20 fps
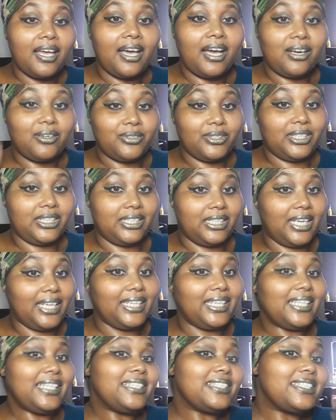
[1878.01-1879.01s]
I really like
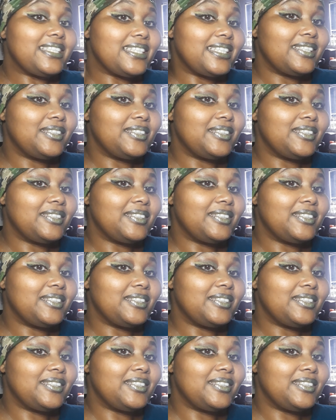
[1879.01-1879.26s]
it.